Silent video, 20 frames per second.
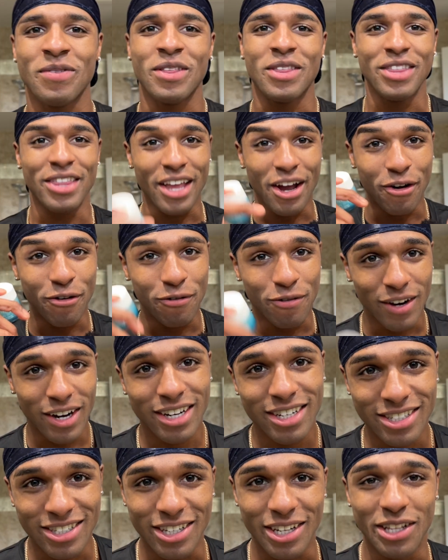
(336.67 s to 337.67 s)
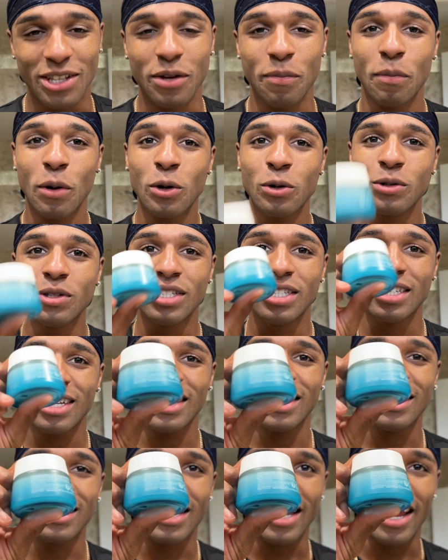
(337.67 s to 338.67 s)
Now, finally, the
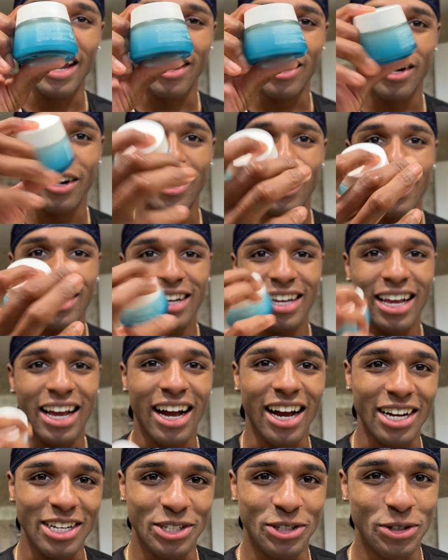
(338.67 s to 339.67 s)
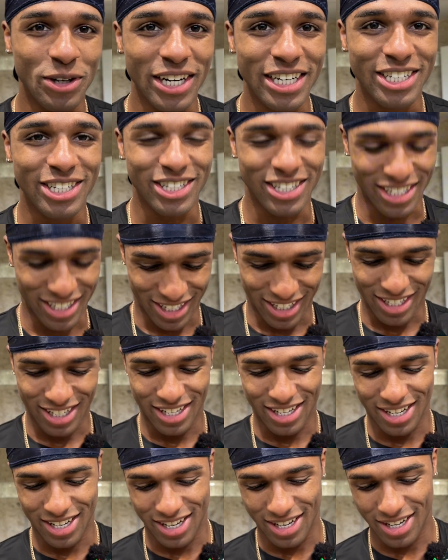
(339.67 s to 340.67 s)
post-skincare hydration.
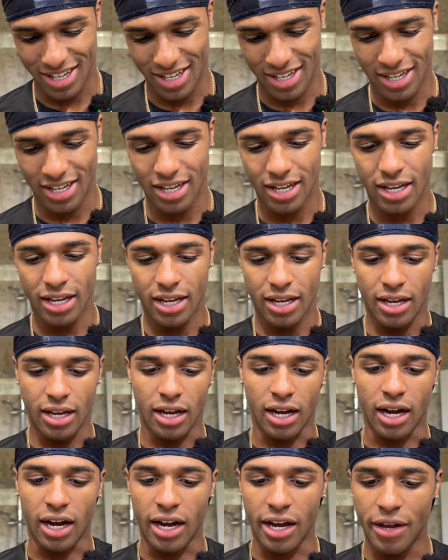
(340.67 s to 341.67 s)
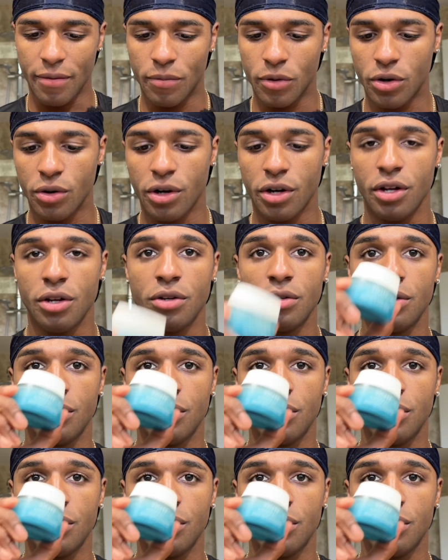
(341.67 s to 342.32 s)
I'm gonna use